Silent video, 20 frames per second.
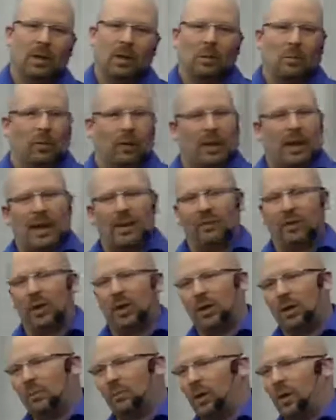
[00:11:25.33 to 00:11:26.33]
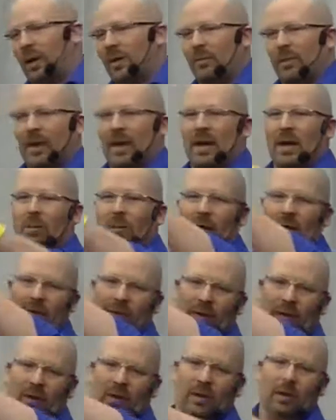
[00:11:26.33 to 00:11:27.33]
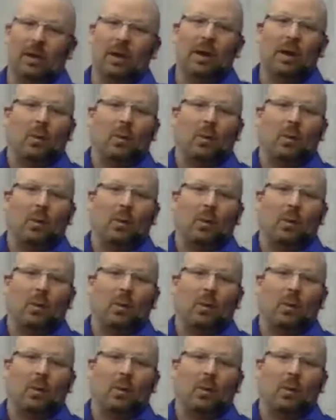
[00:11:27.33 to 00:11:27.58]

We have good, we have bad, we have good.